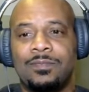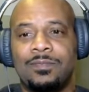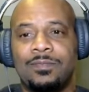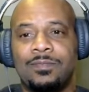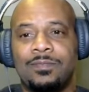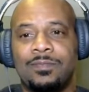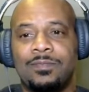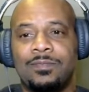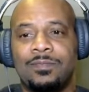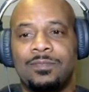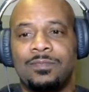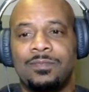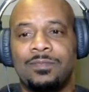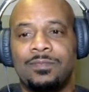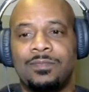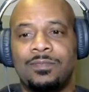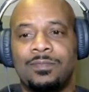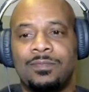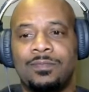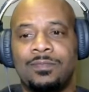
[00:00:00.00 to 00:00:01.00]

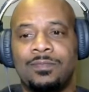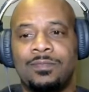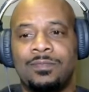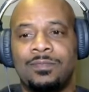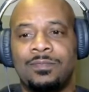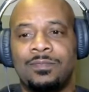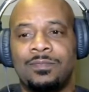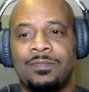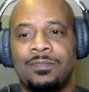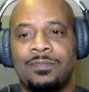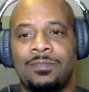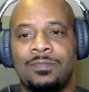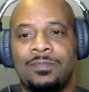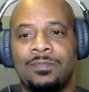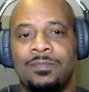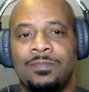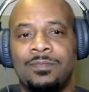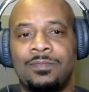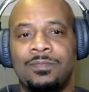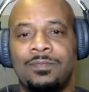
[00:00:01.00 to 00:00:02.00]

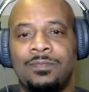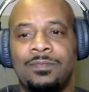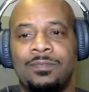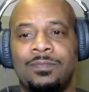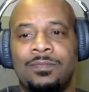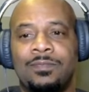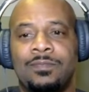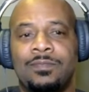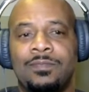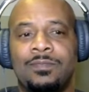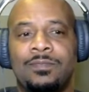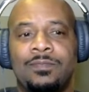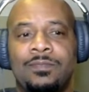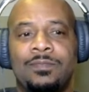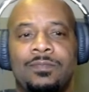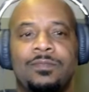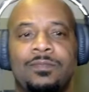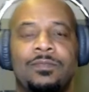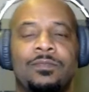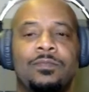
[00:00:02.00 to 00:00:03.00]

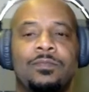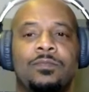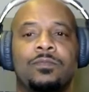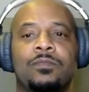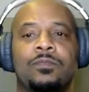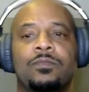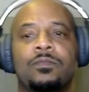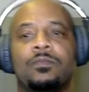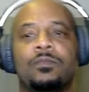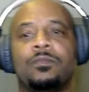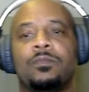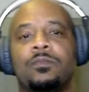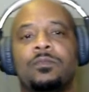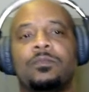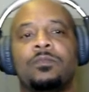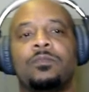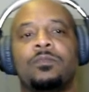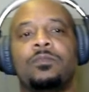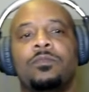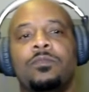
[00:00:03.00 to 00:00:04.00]

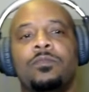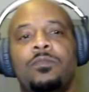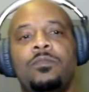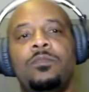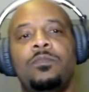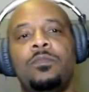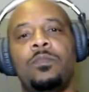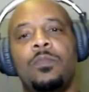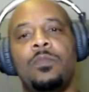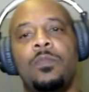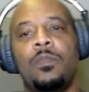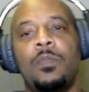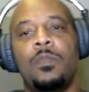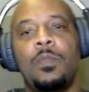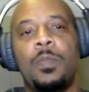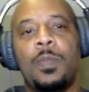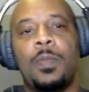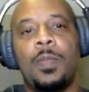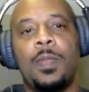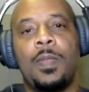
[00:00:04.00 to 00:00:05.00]

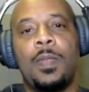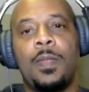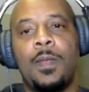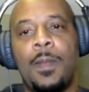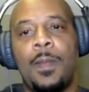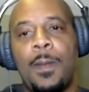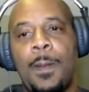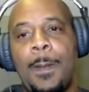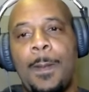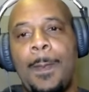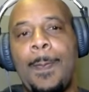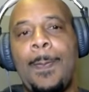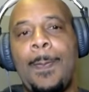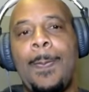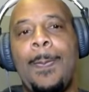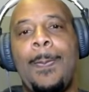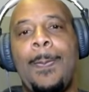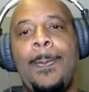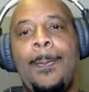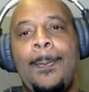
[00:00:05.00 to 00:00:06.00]

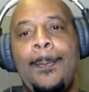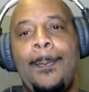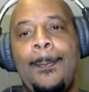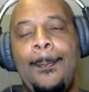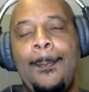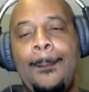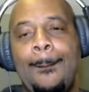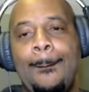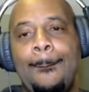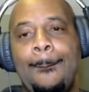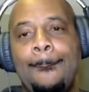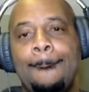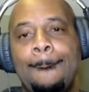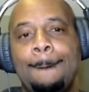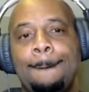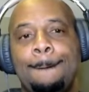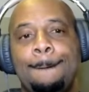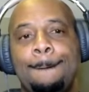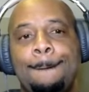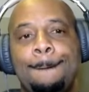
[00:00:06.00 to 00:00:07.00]

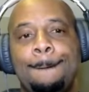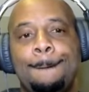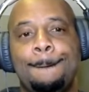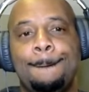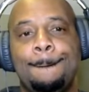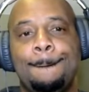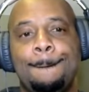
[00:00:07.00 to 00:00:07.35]
This person isn't speaking.